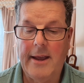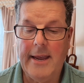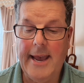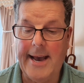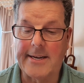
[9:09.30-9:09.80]

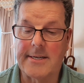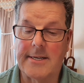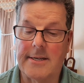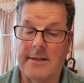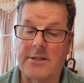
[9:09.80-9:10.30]

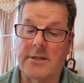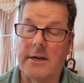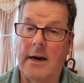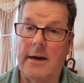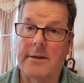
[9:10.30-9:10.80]
Yes, the
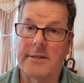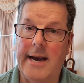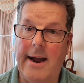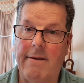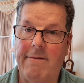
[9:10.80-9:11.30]
scars
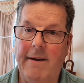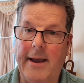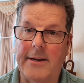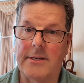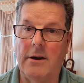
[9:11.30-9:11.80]
and
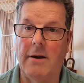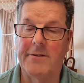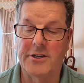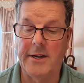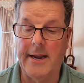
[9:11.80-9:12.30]
effects
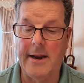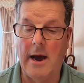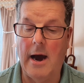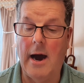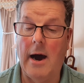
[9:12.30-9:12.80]
of sin
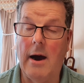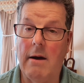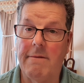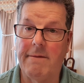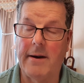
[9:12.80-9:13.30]

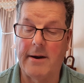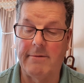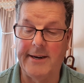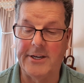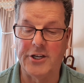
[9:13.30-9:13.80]
are
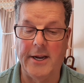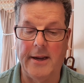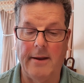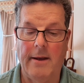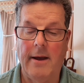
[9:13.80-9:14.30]

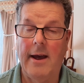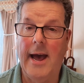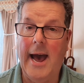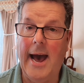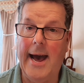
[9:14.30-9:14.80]
far-reaching
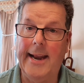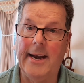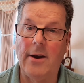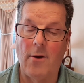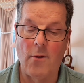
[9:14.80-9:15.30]

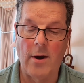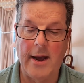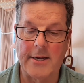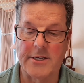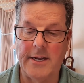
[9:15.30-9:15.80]
and
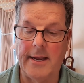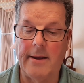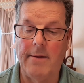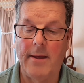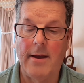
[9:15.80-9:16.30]

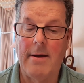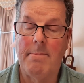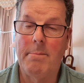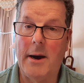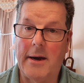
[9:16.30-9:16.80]
long-lasting,
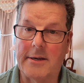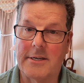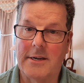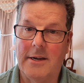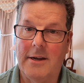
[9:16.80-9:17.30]

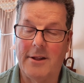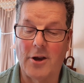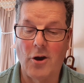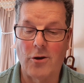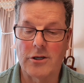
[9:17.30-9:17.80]
but the
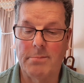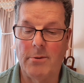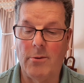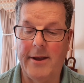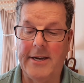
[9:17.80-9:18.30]

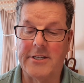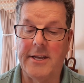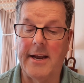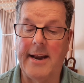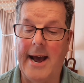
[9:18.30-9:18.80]
gospel is
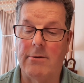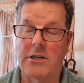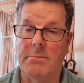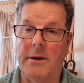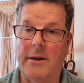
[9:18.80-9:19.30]
the
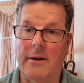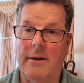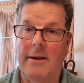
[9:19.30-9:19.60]
announcement